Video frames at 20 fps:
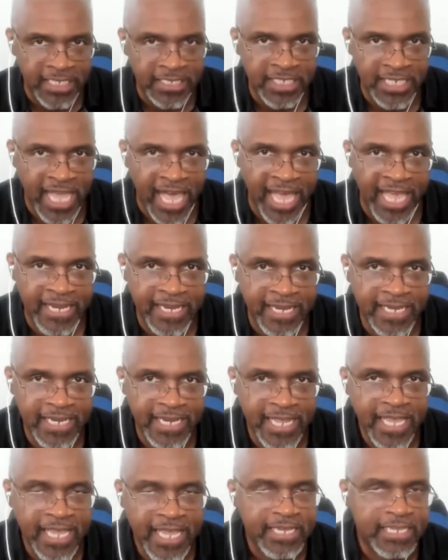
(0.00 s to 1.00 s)
does not.
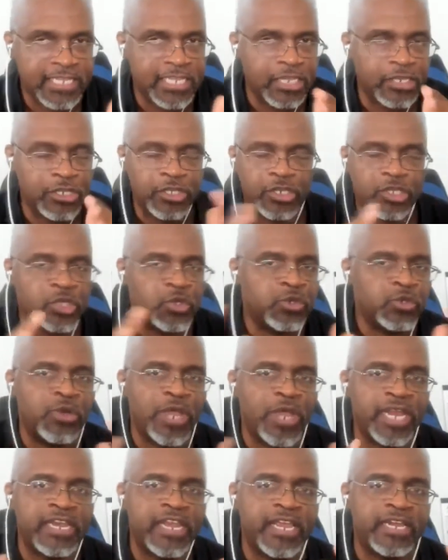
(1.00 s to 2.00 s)
The two
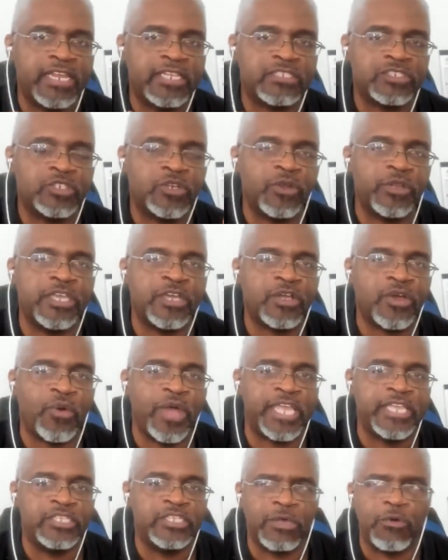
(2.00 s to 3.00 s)
do not necessarily
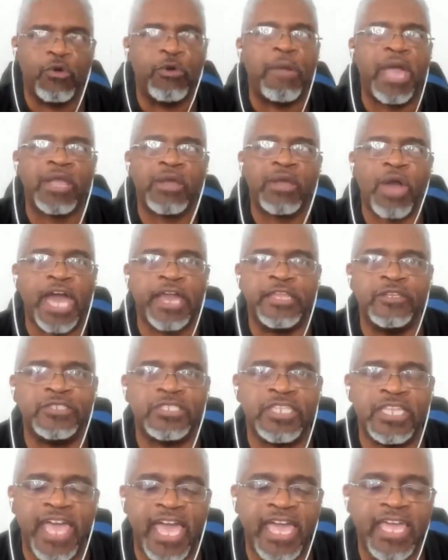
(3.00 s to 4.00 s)
equate. You say, well, Michael, how do you
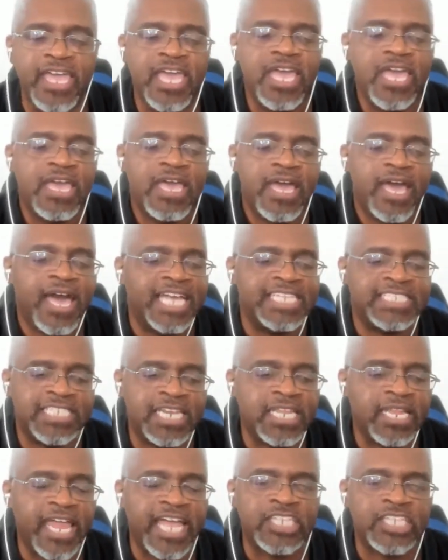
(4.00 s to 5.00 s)
say that? I
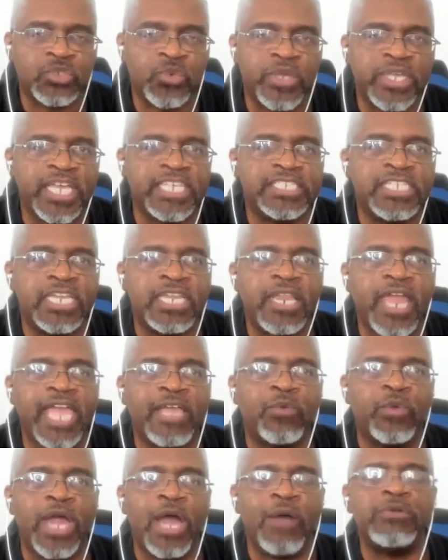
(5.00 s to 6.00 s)
said it last week. I said,
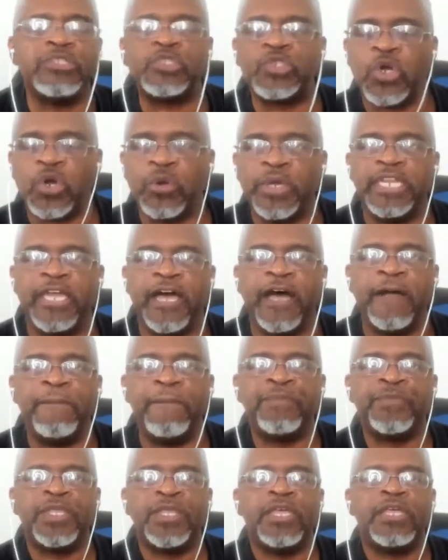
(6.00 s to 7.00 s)
like, when I was growing
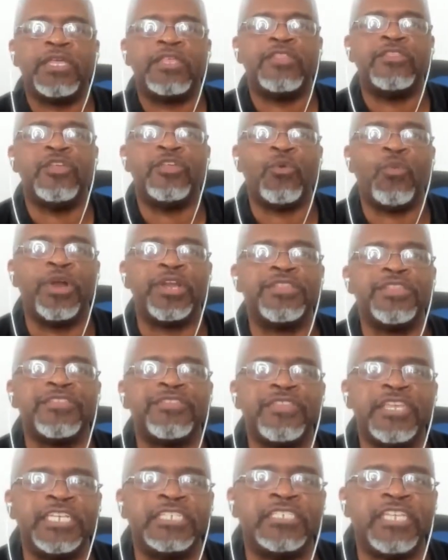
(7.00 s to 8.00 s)
up, one of
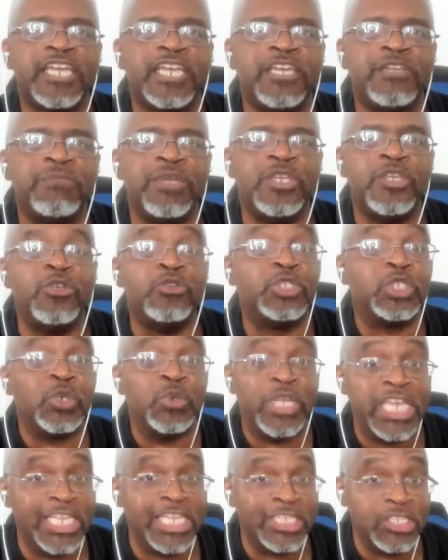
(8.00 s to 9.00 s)
the things that could be used
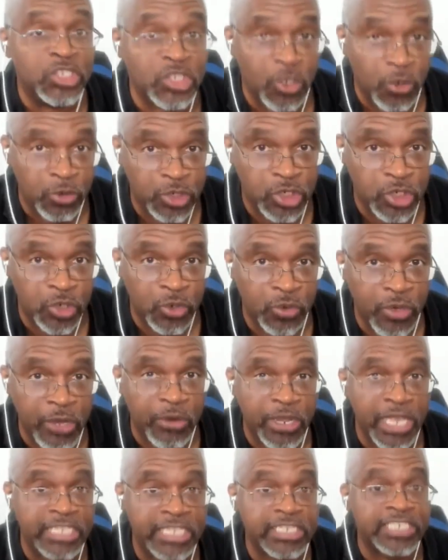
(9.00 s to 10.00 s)
to insult you,
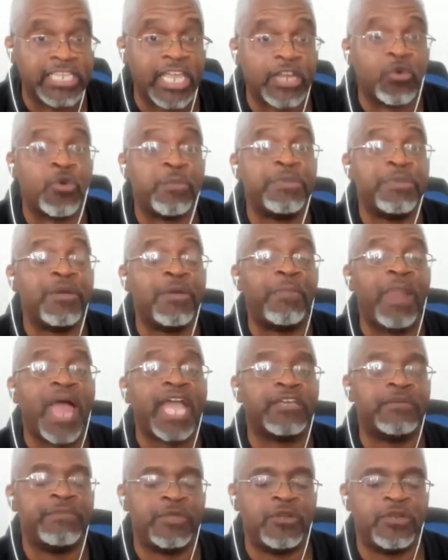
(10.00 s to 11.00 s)
as I grew up in the
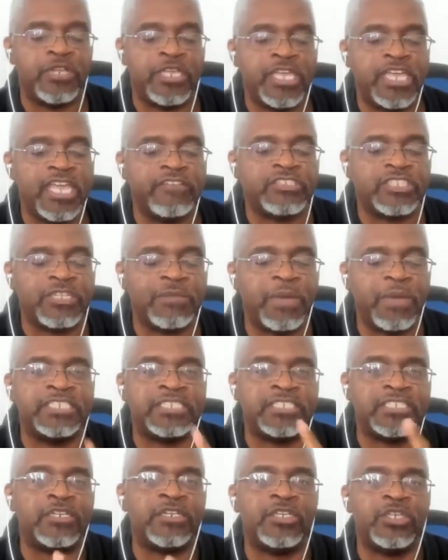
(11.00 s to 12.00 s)
Black community, if
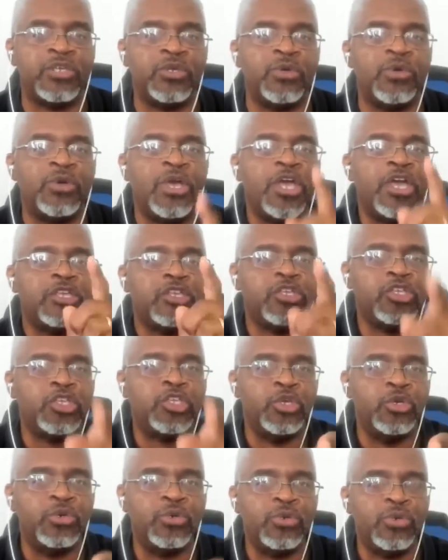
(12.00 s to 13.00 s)
somebody said to you,
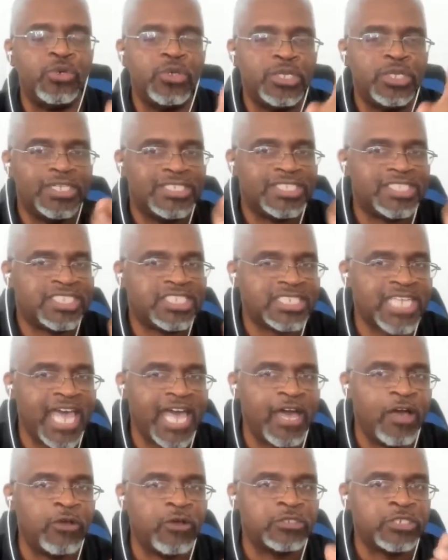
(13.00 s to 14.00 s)
you
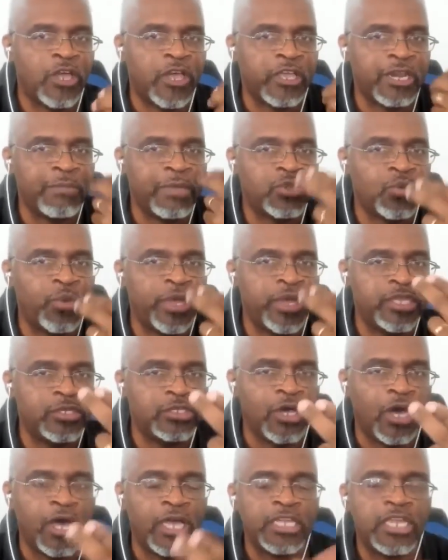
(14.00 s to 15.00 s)
sound, talking about the way
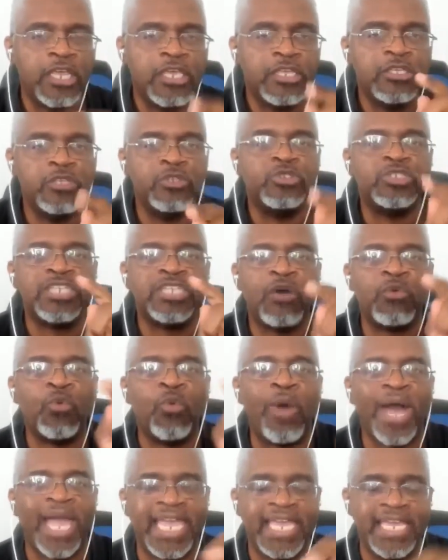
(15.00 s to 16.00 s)
you talk, you
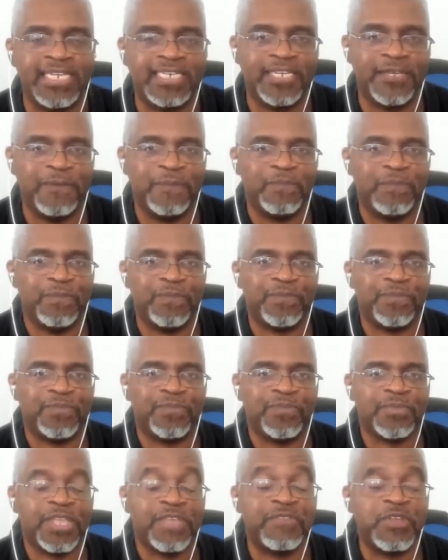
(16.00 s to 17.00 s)
sound white.
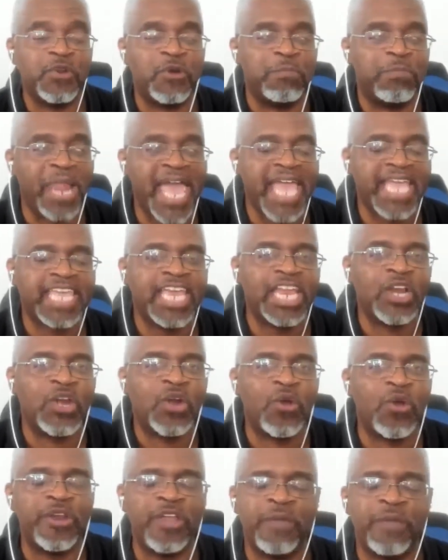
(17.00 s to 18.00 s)
If you were a Black kid
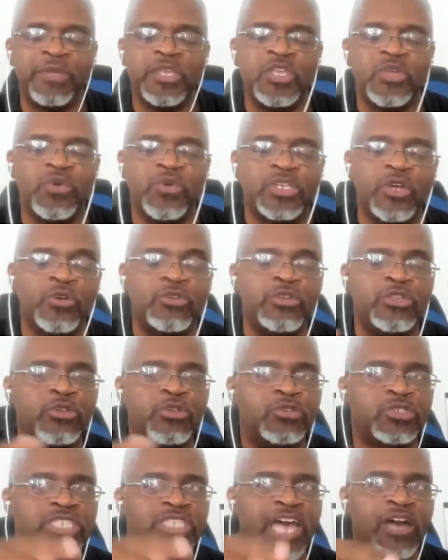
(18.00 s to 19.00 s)
growing up and you were told
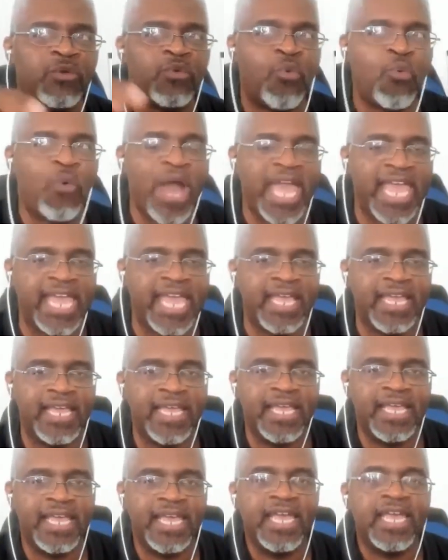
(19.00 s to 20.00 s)
you sound white,
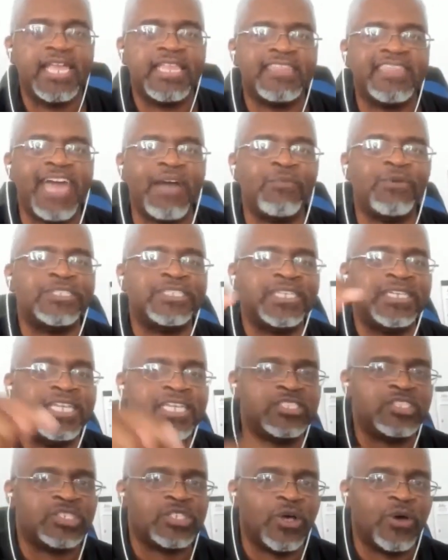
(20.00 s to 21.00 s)
that was
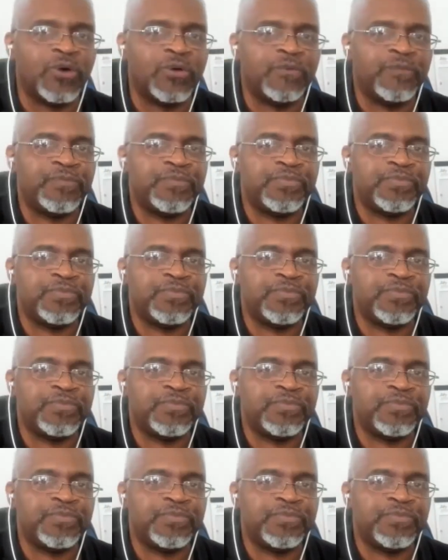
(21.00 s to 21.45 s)
an insult